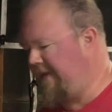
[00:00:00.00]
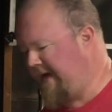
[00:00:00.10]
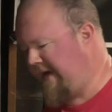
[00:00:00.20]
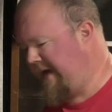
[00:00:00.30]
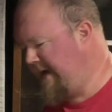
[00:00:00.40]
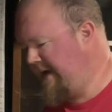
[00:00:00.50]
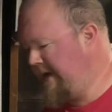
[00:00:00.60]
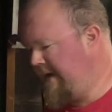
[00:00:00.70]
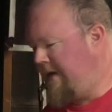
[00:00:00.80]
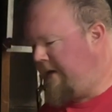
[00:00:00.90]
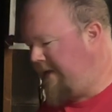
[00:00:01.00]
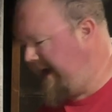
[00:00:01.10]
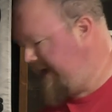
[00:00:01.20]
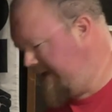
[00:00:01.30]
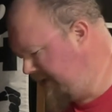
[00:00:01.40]
the
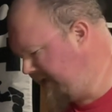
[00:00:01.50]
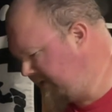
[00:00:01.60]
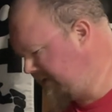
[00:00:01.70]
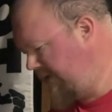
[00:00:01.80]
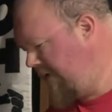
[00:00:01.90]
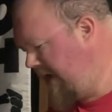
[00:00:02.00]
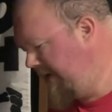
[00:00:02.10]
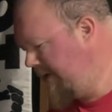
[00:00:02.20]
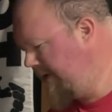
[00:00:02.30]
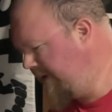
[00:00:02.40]
adductor one.